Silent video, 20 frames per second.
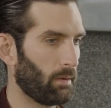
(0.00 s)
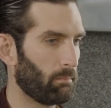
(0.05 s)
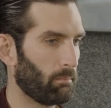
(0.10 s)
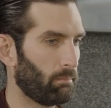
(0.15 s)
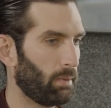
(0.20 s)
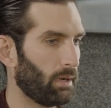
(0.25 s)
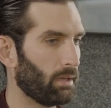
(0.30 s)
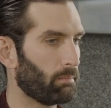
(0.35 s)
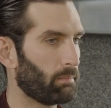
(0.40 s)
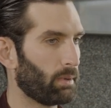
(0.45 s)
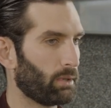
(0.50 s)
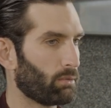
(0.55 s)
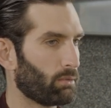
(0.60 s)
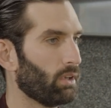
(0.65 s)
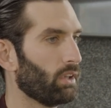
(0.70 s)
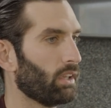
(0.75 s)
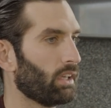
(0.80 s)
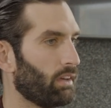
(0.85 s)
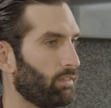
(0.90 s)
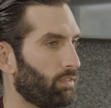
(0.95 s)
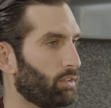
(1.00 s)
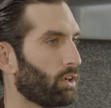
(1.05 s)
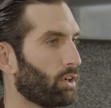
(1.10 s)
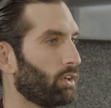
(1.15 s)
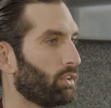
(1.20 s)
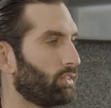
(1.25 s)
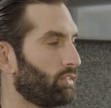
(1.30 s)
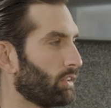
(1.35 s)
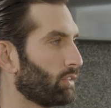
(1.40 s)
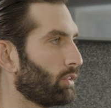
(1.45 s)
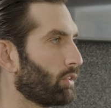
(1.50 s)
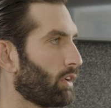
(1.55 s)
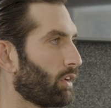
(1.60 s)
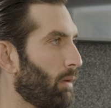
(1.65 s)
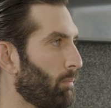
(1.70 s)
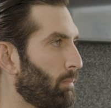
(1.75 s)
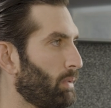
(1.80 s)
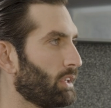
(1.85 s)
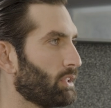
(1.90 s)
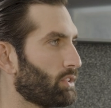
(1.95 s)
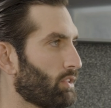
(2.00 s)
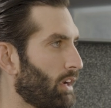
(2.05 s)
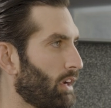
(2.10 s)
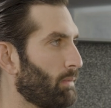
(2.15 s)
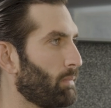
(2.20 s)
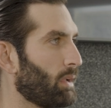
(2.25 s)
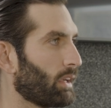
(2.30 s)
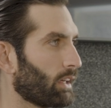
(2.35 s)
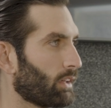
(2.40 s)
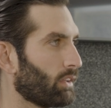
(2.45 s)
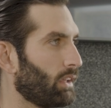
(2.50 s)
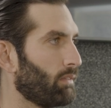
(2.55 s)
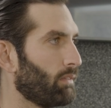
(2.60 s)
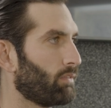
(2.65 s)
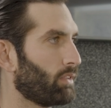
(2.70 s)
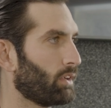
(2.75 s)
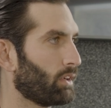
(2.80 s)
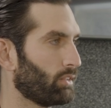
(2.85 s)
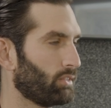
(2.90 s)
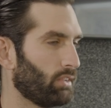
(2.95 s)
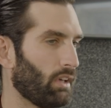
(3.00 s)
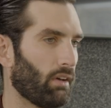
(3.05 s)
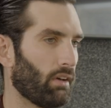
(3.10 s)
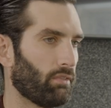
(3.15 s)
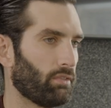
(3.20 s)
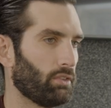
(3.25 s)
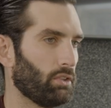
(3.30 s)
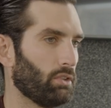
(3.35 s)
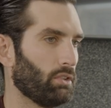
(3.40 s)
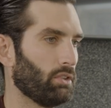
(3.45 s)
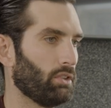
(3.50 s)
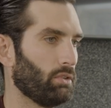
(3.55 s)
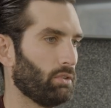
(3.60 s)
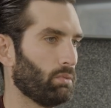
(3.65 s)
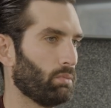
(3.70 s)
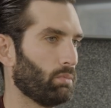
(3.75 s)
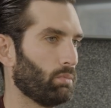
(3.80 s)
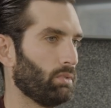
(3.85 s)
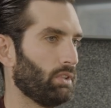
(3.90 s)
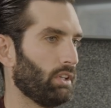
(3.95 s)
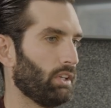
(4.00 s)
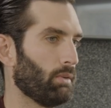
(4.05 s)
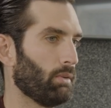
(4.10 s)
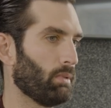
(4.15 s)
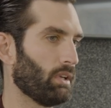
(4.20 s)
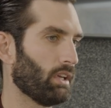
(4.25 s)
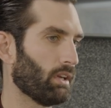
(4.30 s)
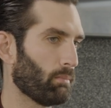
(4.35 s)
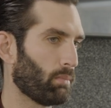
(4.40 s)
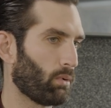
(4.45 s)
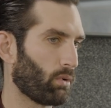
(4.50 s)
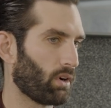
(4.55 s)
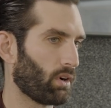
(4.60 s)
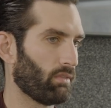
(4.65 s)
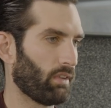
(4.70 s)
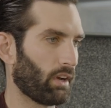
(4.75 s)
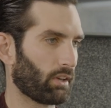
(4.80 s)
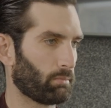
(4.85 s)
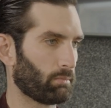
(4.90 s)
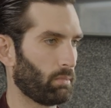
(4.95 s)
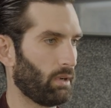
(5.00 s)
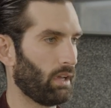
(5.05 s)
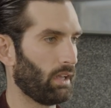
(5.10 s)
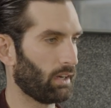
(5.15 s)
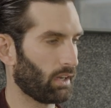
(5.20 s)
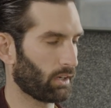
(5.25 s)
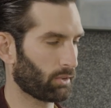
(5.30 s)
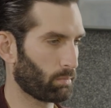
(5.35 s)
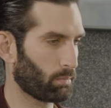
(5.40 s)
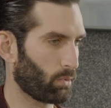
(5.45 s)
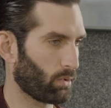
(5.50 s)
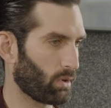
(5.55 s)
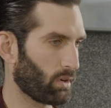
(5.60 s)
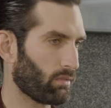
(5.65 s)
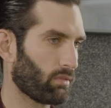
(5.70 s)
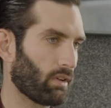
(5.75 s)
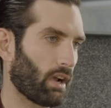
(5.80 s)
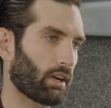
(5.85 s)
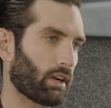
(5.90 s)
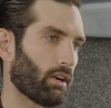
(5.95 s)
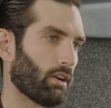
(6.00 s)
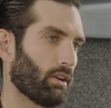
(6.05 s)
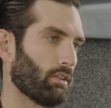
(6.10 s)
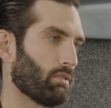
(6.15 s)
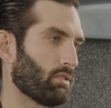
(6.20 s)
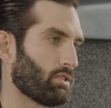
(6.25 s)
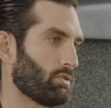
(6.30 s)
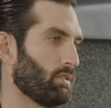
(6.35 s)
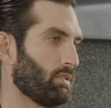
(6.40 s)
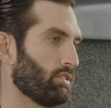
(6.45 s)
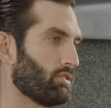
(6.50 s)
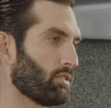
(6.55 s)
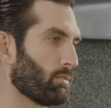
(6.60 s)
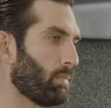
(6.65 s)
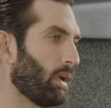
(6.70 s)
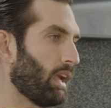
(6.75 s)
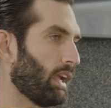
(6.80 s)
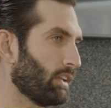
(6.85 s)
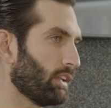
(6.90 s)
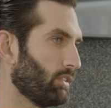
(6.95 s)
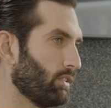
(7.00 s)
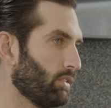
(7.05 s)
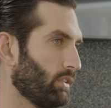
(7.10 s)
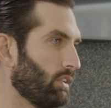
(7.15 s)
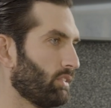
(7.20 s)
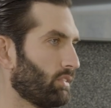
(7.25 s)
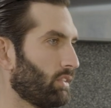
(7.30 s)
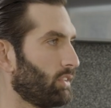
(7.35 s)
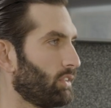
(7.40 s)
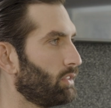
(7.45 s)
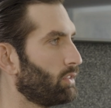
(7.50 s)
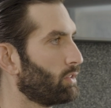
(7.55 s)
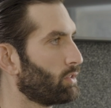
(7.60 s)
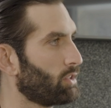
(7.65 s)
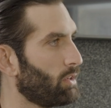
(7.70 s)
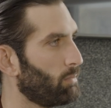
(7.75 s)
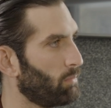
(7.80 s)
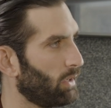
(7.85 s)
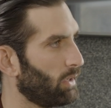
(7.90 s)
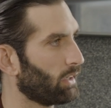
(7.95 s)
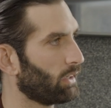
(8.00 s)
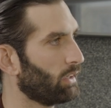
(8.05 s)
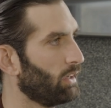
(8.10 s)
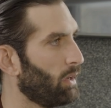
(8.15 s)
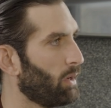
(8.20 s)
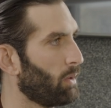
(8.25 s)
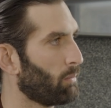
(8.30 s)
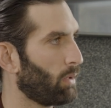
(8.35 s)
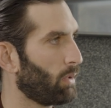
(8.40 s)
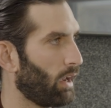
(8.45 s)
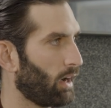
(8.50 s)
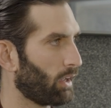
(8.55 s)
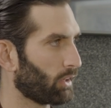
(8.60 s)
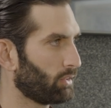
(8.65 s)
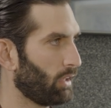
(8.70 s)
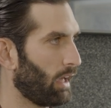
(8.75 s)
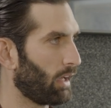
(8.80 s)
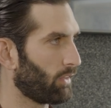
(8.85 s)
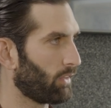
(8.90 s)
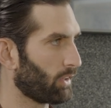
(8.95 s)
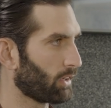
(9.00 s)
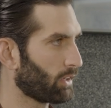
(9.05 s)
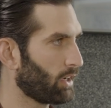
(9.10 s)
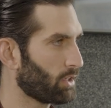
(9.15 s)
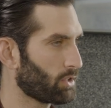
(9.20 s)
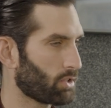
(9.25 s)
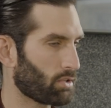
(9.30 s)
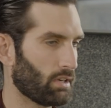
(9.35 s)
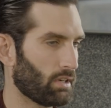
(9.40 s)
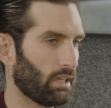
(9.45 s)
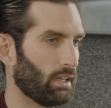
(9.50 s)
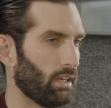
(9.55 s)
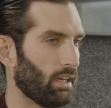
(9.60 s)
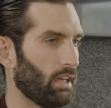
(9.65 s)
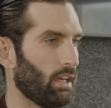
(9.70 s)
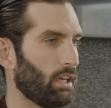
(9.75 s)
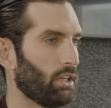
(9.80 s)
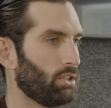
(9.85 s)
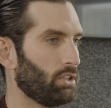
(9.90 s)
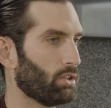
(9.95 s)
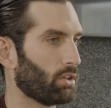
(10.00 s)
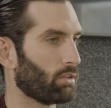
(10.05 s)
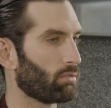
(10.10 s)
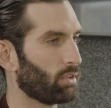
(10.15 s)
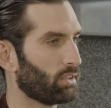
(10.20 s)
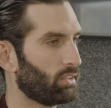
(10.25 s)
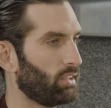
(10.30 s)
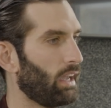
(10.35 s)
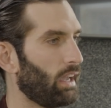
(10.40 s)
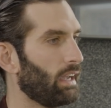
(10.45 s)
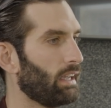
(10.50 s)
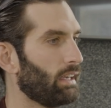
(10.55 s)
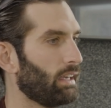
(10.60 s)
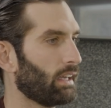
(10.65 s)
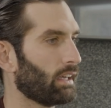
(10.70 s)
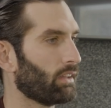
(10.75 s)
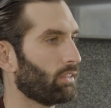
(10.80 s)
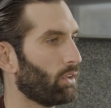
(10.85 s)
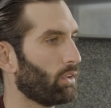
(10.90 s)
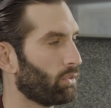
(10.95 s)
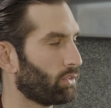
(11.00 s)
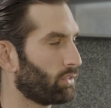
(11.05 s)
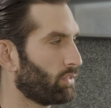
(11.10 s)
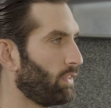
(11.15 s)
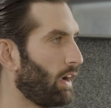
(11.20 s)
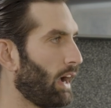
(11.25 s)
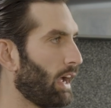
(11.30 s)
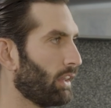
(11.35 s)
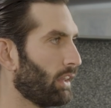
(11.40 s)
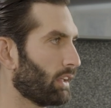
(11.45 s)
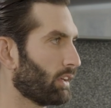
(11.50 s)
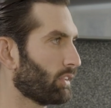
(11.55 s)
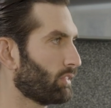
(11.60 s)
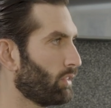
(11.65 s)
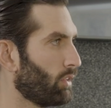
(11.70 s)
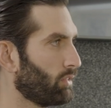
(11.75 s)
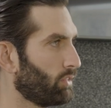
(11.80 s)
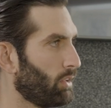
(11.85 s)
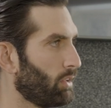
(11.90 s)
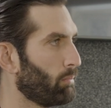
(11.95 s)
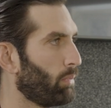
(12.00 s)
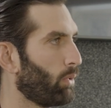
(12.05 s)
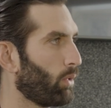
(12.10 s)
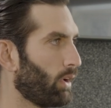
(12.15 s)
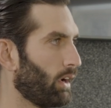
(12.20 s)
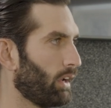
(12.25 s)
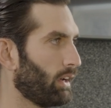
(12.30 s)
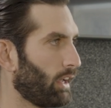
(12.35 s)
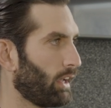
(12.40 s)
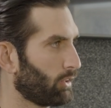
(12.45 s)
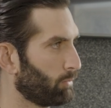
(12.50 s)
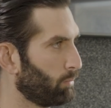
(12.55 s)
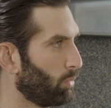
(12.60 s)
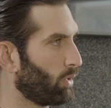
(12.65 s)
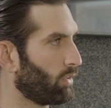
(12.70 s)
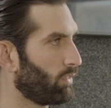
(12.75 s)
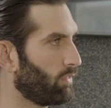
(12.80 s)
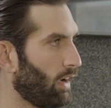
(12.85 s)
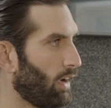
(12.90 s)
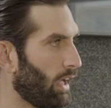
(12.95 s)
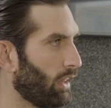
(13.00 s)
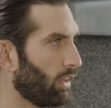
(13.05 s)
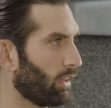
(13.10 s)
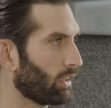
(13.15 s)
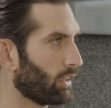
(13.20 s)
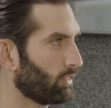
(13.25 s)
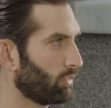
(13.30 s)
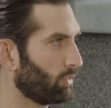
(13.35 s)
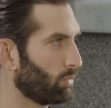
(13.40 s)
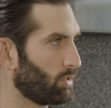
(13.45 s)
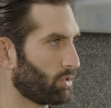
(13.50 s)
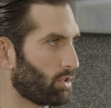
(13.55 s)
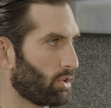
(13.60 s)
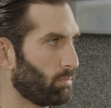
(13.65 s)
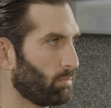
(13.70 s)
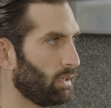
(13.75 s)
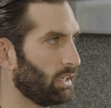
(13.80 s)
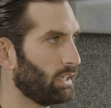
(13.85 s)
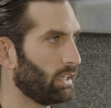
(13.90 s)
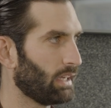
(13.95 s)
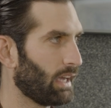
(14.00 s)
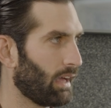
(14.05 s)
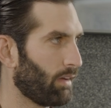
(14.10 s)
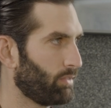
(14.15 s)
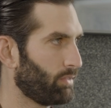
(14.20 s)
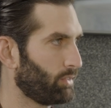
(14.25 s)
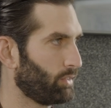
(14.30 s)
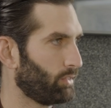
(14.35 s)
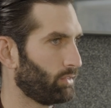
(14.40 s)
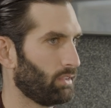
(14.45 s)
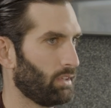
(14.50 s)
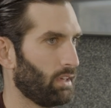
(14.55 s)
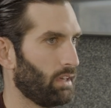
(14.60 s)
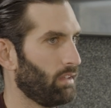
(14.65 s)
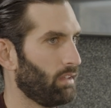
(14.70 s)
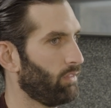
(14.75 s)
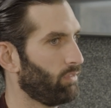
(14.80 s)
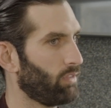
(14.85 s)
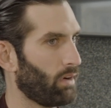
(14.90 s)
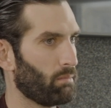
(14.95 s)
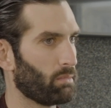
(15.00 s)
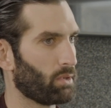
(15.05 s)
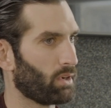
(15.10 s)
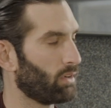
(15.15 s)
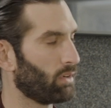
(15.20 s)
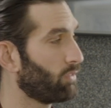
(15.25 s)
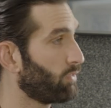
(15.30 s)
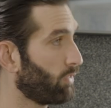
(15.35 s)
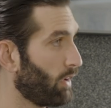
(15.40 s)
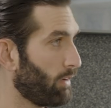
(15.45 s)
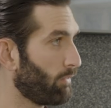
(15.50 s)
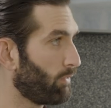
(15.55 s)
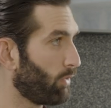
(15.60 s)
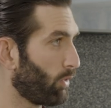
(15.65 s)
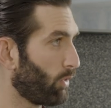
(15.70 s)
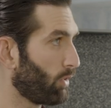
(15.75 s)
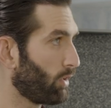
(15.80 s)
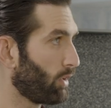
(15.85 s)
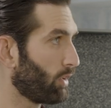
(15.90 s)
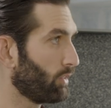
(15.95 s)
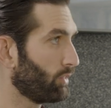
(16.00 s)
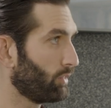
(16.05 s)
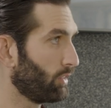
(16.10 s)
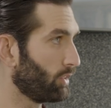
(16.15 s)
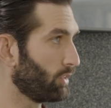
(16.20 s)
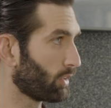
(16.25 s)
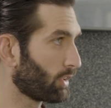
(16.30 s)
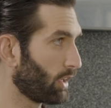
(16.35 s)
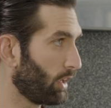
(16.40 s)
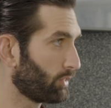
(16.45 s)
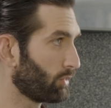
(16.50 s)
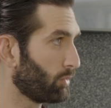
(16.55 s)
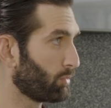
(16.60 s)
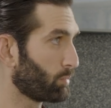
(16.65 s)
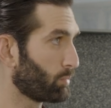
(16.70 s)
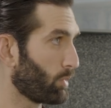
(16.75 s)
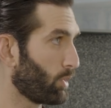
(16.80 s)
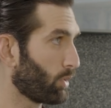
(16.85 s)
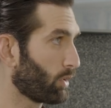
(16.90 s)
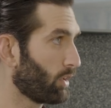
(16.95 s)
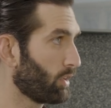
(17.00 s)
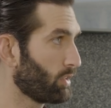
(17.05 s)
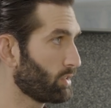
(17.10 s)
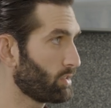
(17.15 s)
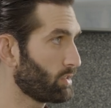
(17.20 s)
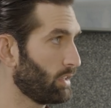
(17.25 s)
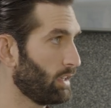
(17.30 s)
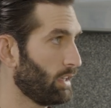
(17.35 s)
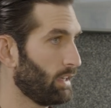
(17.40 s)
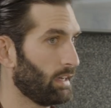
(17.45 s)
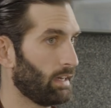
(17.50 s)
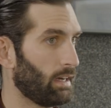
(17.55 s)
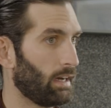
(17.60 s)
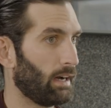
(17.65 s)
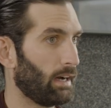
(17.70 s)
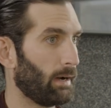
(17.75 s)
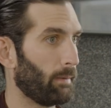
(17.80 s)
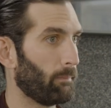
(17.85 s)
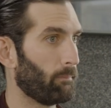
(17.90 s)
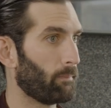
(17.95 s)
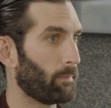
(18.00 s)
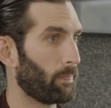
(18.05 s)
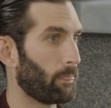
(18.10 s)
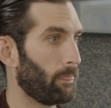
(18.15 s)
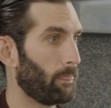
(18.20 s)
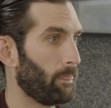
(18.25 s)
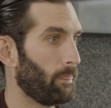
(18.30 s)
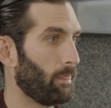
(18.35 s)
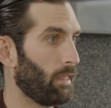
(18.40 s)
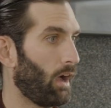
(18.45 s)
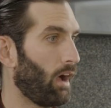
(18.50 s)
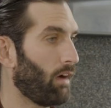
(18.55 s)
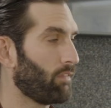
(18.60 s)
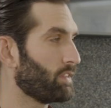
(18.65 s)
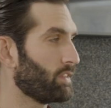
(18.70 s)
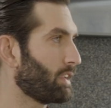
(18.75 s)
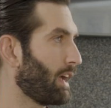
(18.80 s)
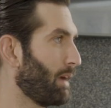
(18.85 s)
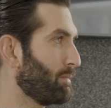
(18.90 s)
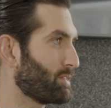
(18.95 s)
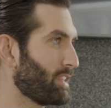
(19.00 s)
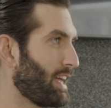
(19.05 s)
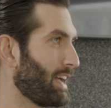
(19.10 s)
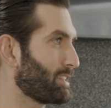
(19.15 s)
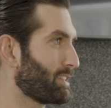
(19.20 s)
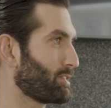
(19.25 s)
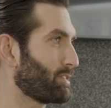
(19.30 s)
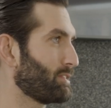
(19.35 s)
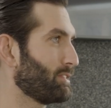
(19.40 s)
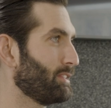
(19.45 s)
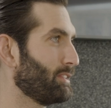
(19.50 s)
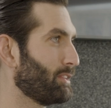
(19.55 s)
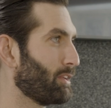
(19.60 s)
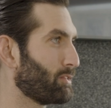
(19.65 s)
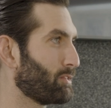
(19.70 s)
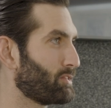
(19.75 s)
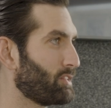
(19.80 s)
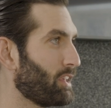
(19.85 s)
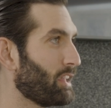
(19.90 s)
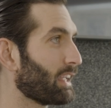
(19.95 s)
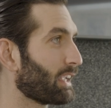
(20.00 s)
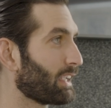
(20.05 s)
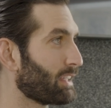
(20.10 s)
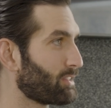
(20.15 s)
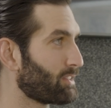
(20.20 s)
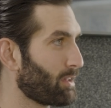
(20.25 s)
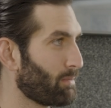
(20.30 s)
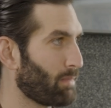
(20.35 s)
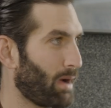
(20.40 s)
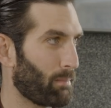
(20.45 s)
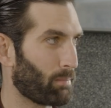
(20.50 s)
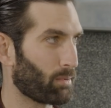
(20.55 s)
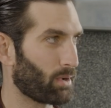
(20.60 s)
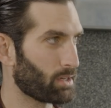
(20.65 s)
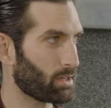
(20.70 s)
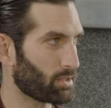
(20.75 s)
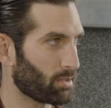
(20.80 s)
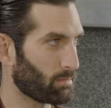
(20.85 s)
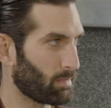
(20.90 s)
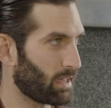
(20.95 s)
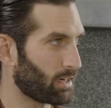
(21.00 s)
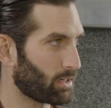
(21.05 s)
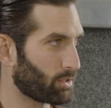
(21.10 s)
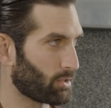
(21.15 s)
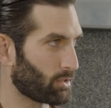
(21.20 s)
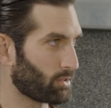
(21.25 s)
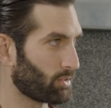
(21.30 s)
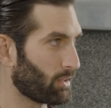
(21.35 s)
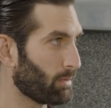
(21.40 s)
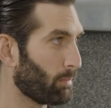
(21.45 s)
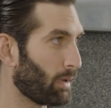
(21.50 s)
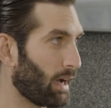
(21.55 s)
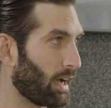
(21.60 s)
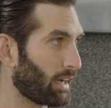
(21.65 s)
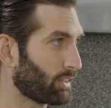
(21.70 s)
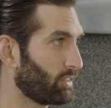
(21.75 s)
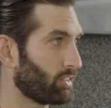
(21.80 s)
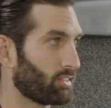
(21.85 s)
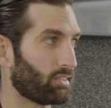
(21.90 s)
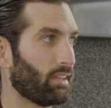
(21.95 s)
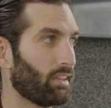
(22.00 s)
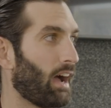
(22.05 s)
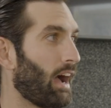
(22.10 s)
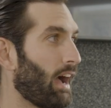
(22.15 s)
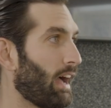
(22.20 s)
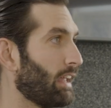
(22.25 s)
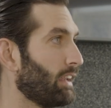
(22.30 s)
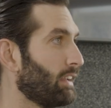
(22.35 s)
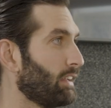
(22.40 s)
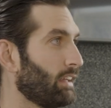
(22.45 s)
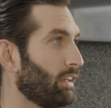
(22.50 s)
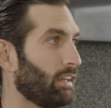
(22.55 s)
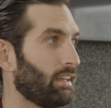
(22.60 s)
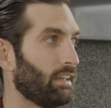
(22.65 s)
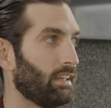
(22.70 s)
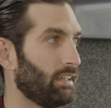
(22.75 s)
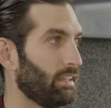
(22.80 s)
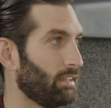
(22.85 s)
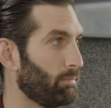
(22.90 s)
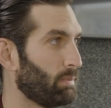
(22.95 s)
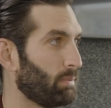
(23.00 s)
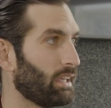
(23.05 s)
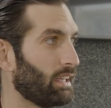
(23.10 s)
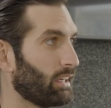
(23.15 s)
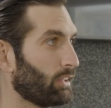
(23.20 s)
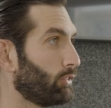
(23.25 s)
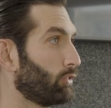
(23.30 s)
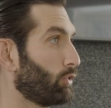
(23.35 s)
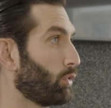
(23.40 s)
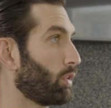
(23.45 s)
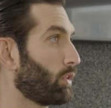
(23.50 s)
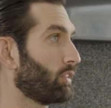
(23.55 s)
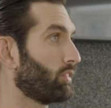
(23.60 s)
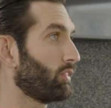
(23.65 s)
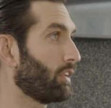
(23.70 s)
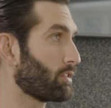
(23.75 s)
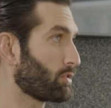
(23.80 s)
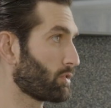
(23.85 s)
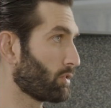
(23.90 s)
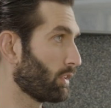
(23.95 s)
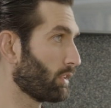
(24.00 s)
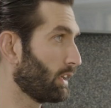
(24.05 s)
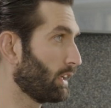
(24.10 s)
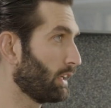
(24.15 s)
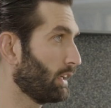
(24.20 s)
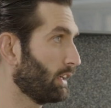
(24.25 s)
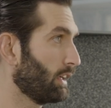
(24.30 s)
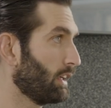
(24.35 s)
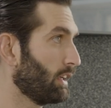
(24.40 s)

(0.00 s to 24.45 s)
But really, if you're a single company trying to make a claim for yourself, you need to be importer and exporter of record, which means you're paying duties and you're shipping products out of the country. You're retaining those filings, those import and export filings, which are PDFs from your freight forwarders and your customs brokers. oftentimes that's, sitting in some operation manager's inbox. It's not getting stored centrally.